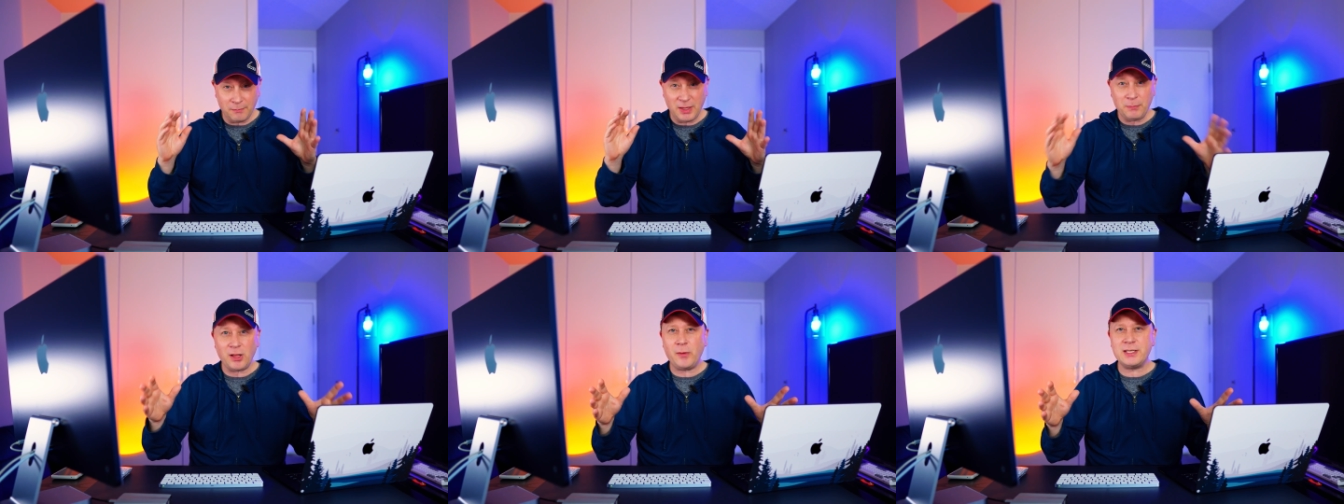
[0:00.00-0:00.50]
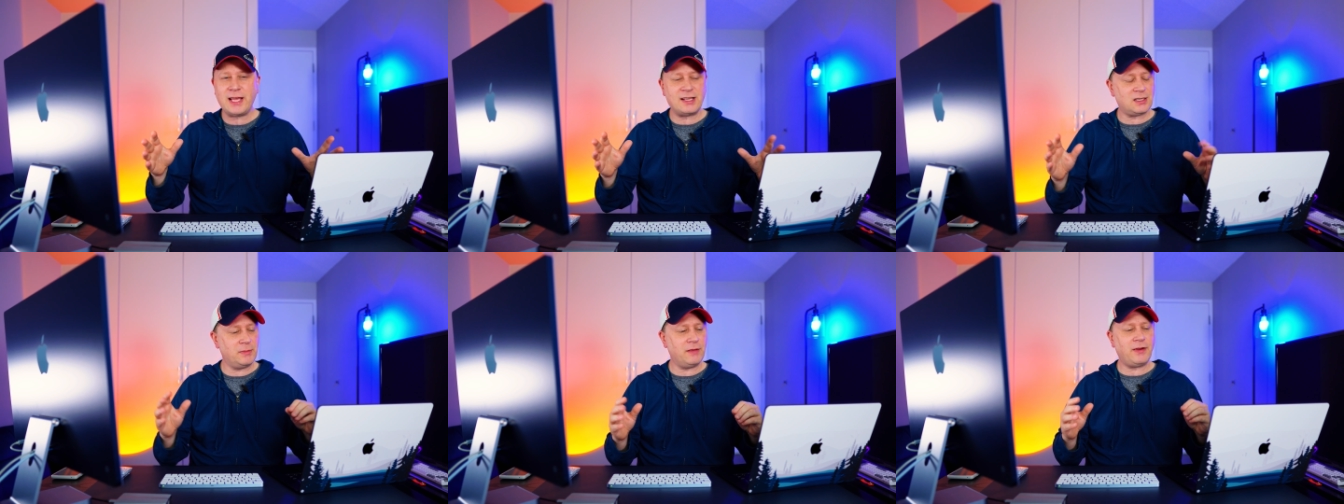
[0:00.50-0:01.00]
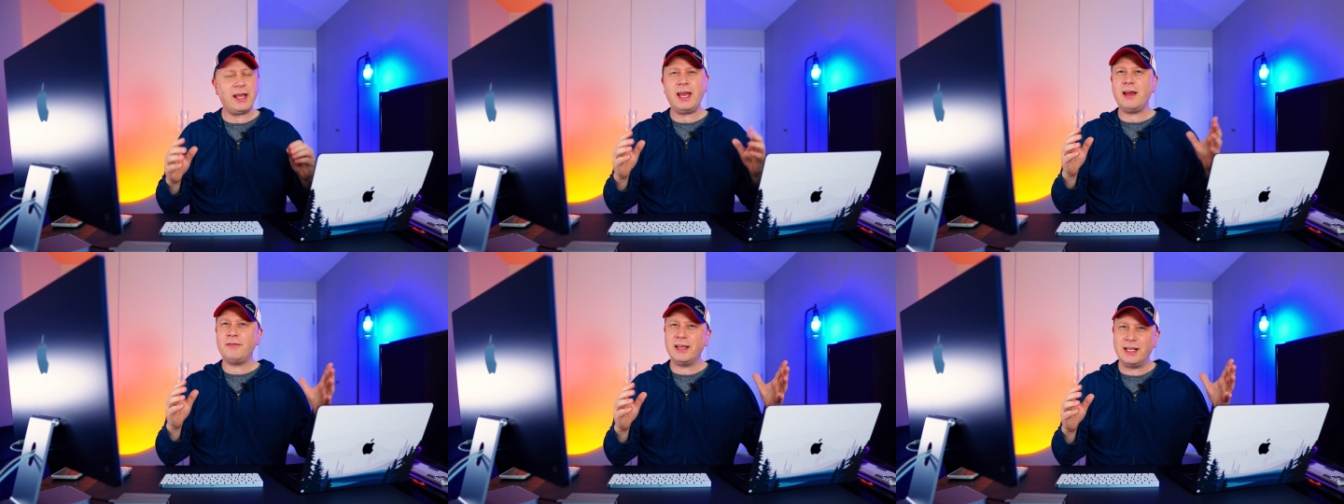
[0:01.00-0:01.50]
People always ask me, if I
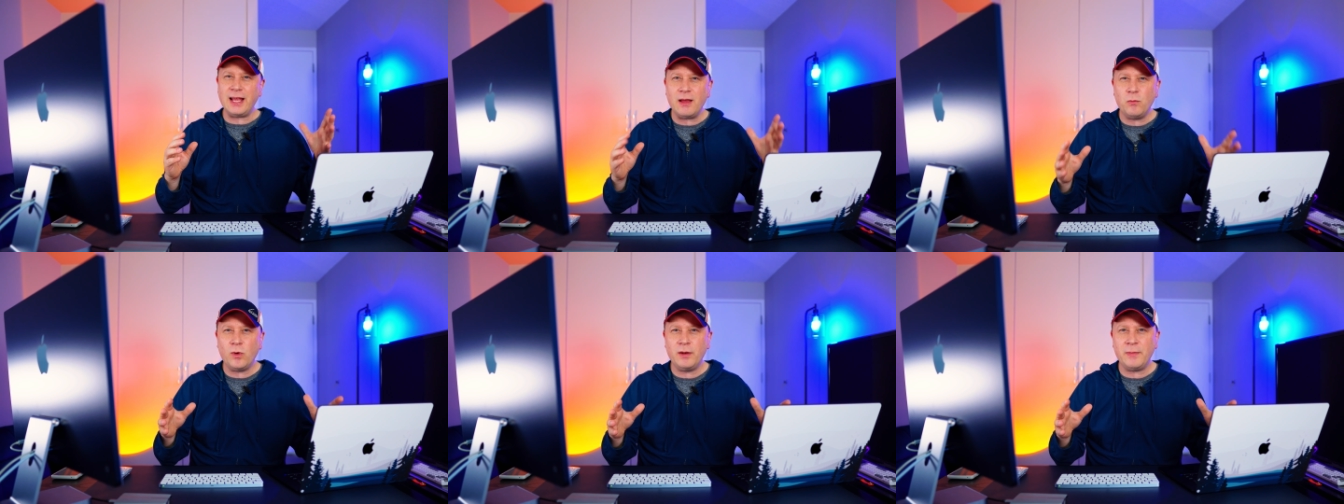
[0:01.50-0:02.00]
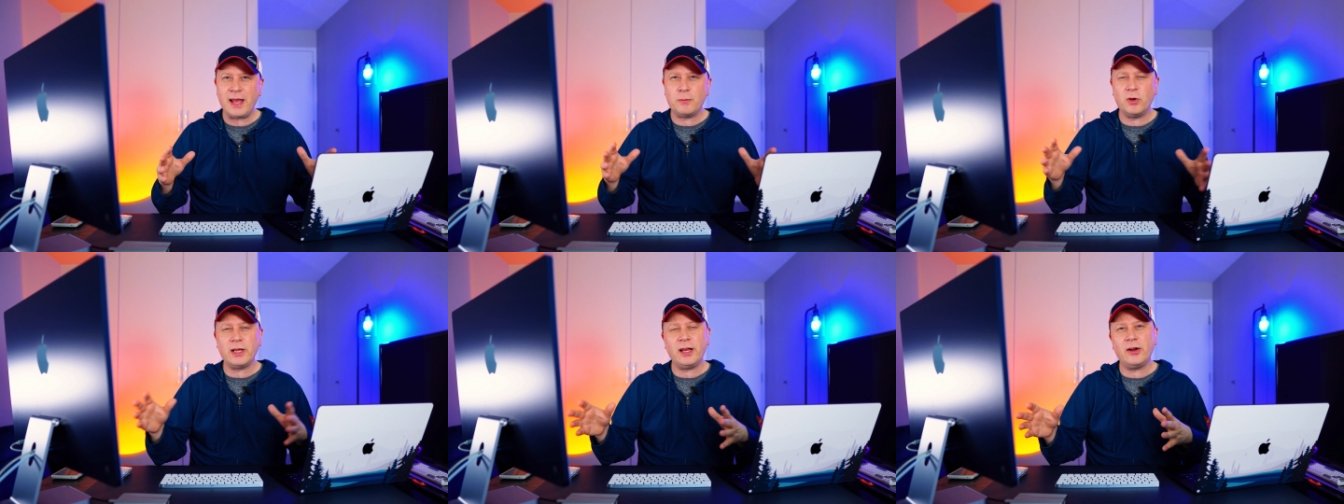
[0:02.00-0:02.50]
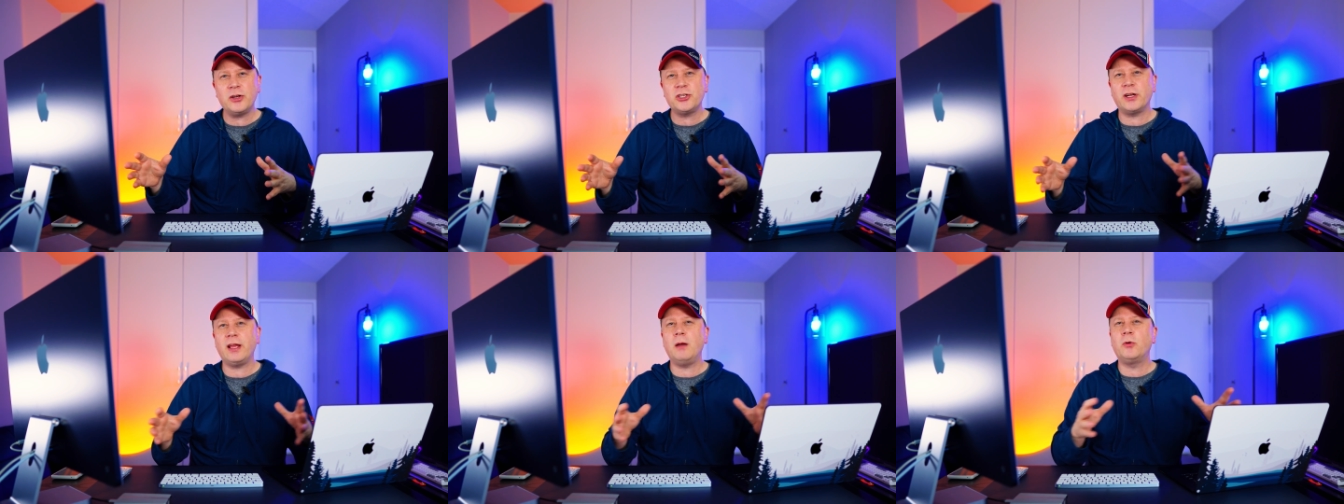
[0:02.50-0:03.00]
have like an M one MacBook Air,
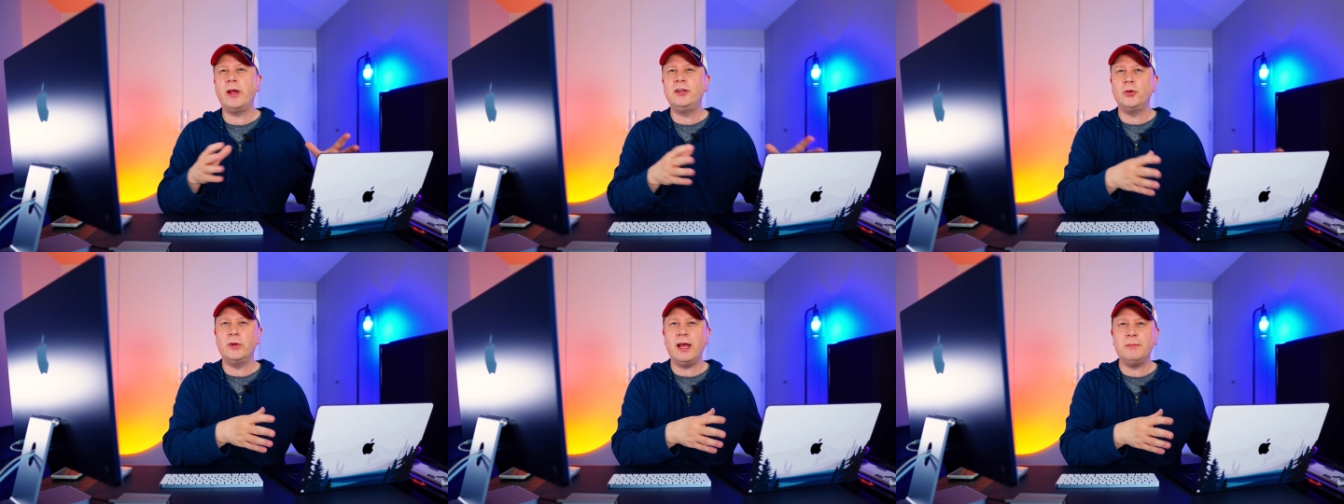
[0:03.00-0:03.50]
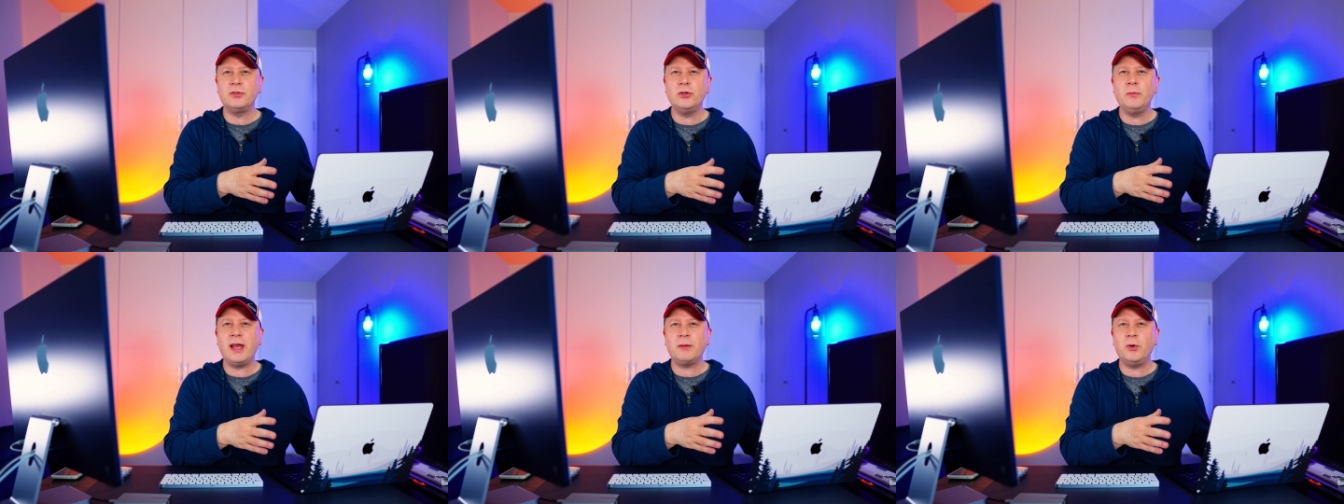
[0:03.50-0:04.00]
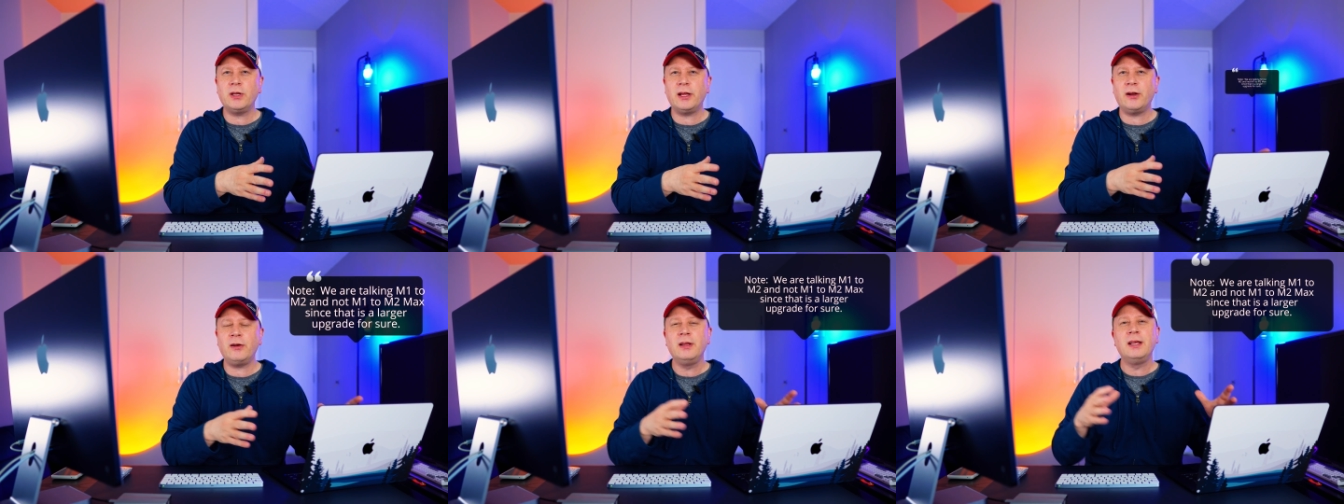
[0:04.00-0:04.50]
should I upgrade to an M two MacBook
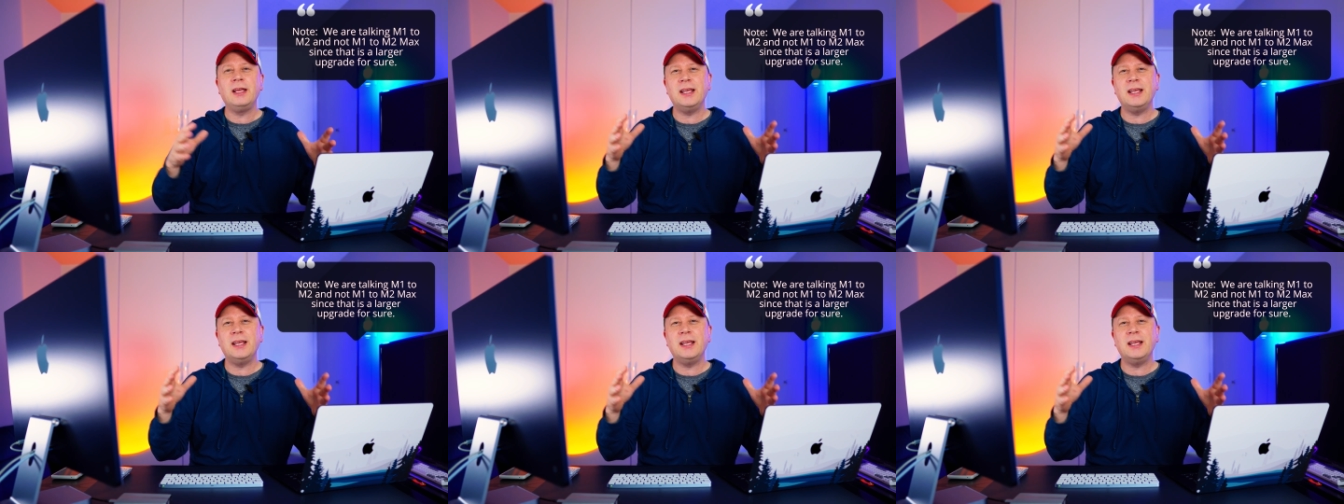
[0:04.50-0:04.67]
Air?